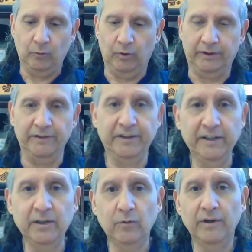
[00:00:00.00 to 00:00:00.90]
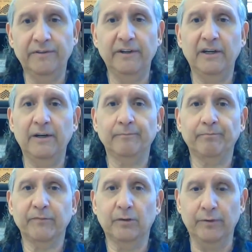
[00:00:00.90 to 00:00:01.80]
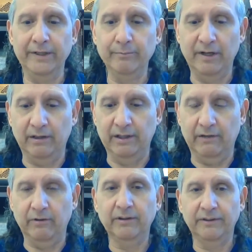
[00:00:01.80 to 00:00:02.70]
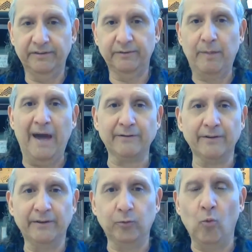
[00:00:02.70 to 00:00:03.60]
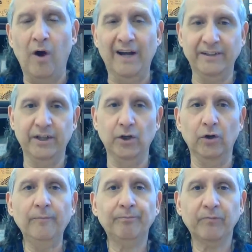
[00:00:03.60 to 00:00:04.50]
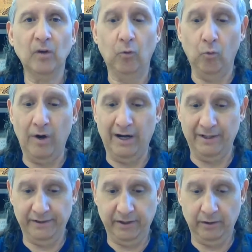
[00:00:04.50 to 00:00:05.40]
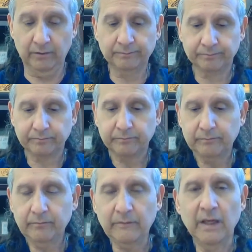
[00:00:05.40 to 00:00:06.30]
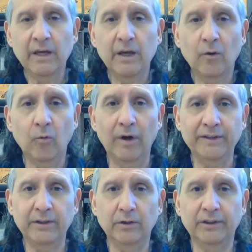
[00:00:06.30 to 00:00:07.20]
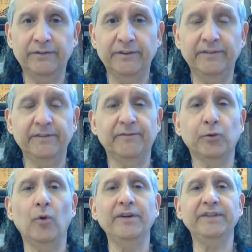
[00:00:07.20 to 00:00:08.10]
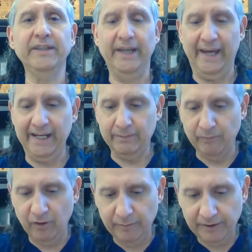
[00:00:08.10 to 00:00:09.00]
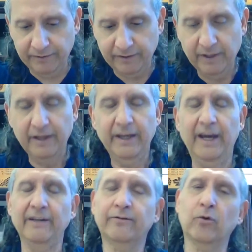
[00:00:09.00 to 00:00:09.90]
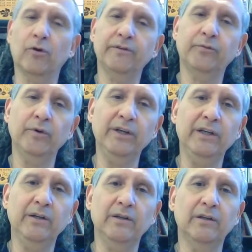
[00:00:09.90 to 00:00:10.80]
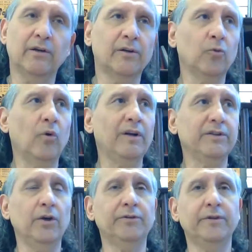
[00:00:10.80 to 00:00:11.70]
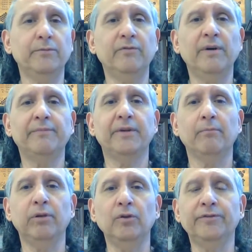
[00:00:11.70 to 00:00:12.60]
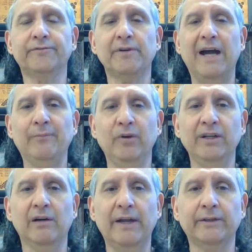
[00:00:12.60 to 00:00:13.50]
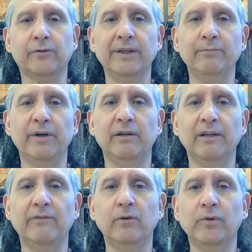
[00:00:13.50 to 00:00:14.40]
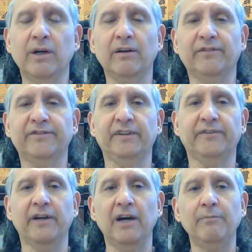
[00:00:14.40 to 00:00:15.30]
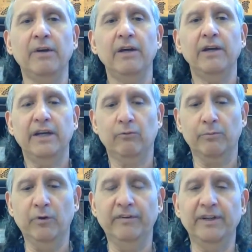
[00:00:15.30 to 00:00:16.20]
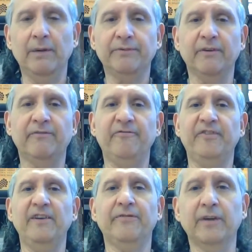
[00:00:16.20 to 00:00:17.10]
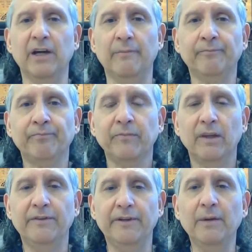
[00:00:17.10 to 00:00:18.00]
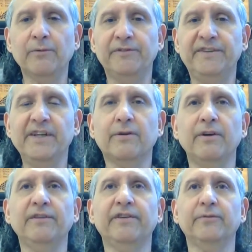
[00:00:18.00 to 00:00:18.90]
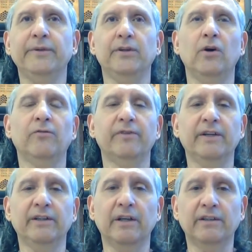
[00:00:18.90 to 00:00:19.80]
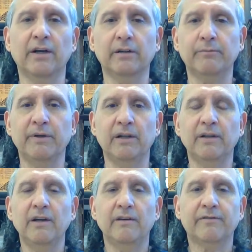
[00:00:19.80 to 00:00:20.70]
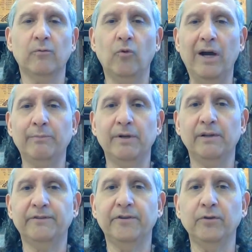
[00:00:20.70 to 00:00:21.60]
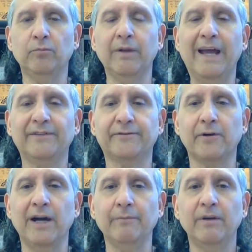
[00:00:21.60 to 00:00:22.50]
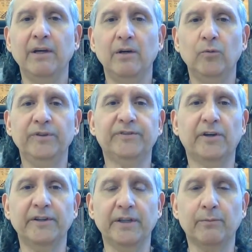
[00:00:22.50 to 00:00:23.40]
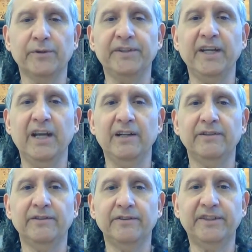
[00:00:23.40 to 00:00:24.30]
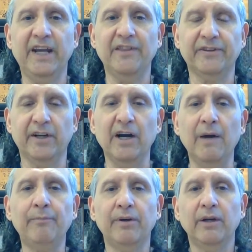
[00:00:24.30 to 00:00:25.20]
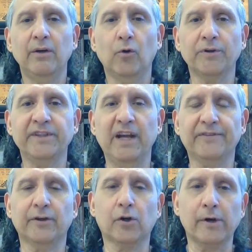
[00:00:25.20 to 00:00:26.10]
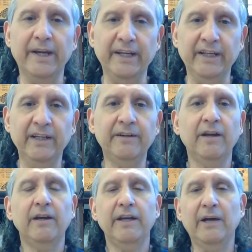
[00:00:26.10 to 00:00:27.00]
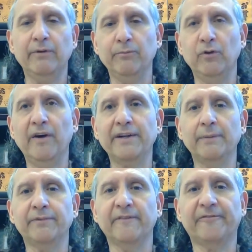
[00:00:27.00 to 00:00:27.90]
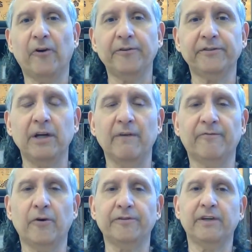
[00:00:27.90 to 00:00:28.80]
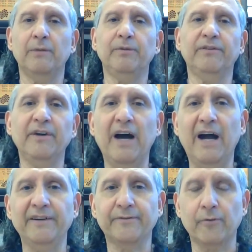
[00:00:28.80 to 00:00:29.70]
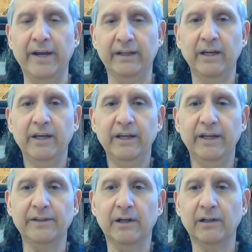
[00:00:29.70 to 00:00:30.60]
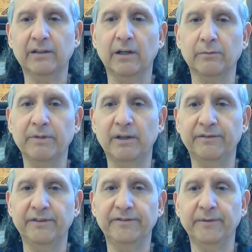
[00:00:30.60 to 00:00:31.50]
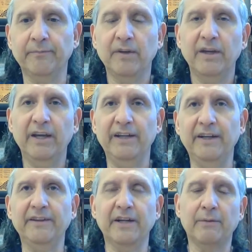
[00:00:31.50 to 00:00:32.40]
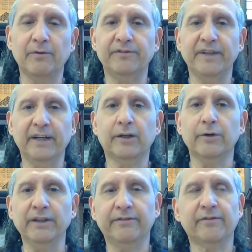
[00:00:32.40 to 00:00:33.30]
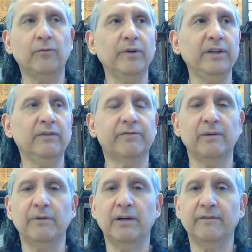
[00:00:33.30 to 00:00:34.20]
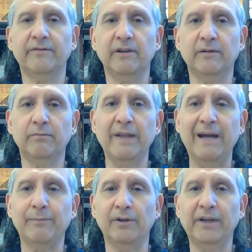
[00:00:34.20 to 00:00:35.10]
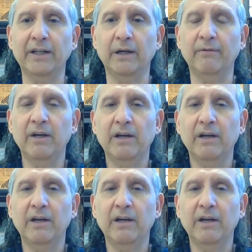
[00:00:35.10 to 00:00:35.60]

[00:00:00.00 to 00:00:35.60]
We'll continue with green belt level. This pattern is Won-Hyo. Won-Hyo. Won-Hyo consists of 28 movements, and of course we learn Won-Hyo to move up to blue stripe. We are at green belt level. We are at 6th gup, and we're moving up to 5th gup. The numbers decrease as we go in color belt from white belt to black stripe. We start at number 10, 10th gup, or 10th grade, and we move on up to 1st gup. 1st gup is the highest rank in our color belt system, and then the numbers increase from our black belt on up.